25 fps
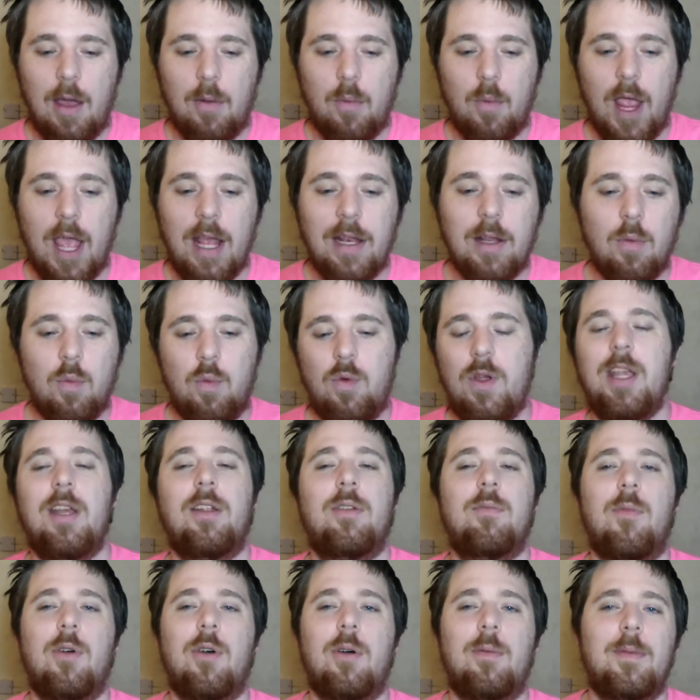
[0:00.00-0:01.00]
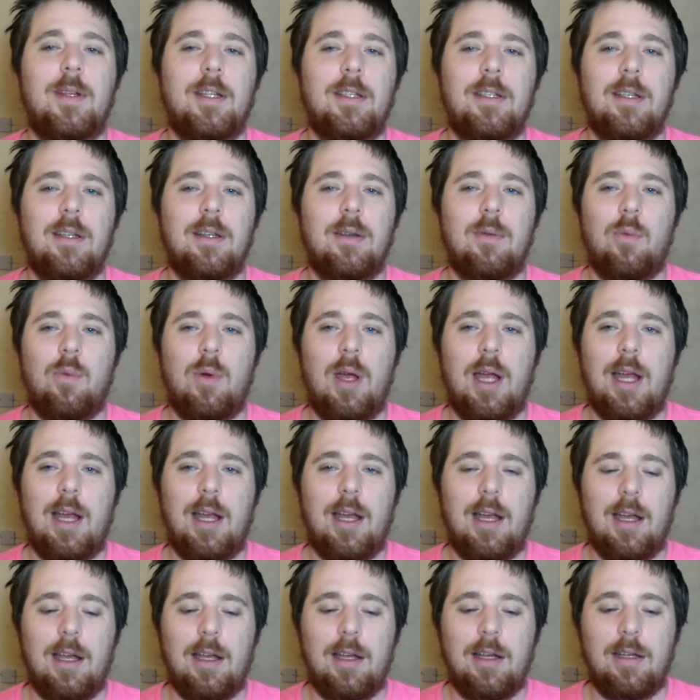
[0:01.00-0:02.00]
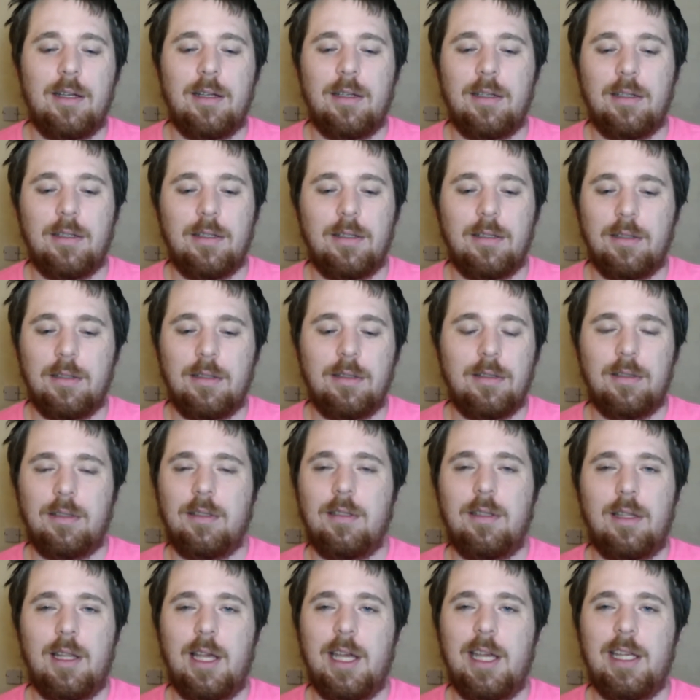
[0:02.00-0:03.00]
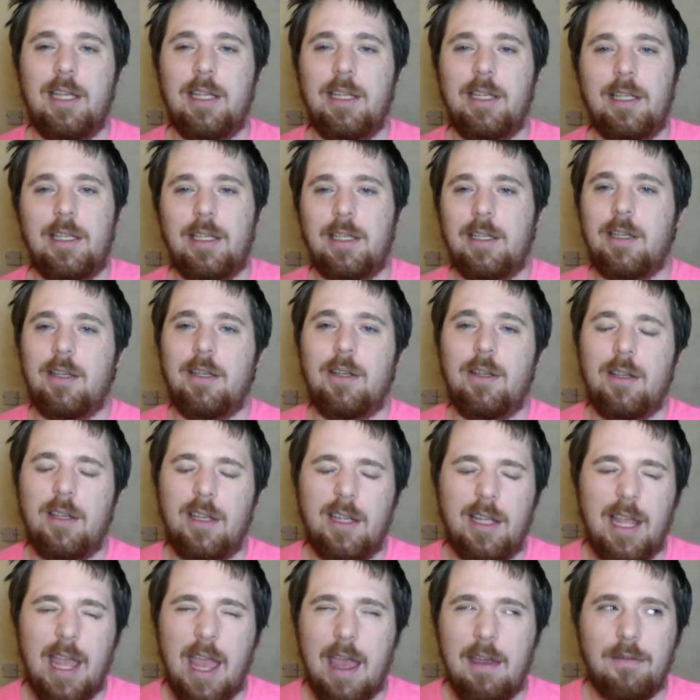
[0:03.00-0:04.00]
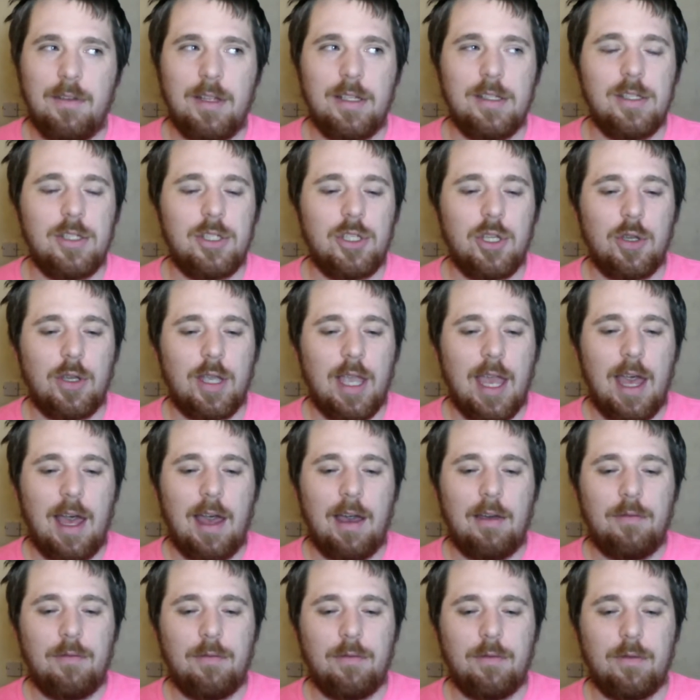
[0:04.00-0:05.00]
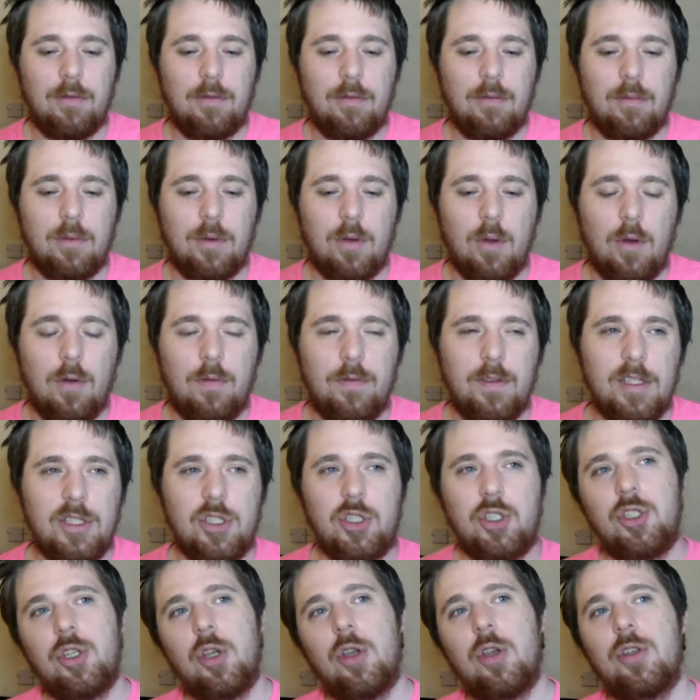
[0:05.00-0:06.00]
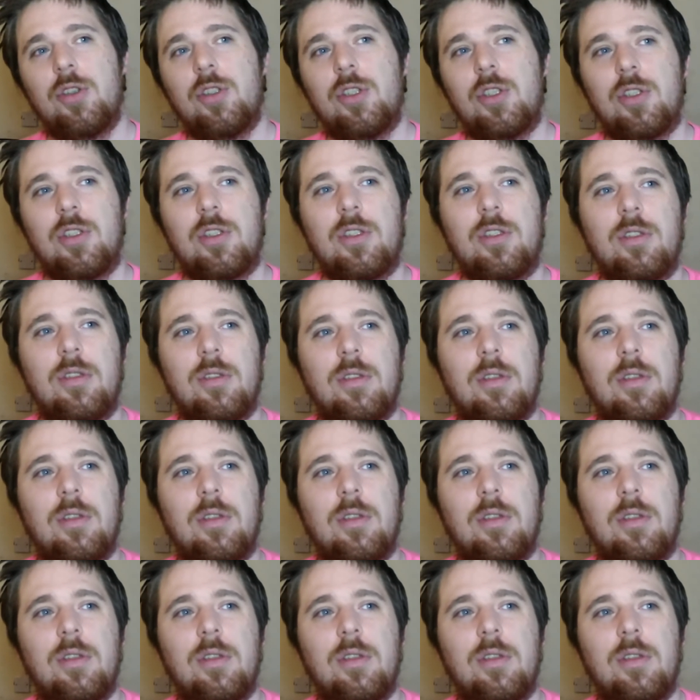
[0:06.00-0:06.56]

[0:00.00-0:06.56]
We had a weird moment where, like, Kevin took off Kofi's shoes.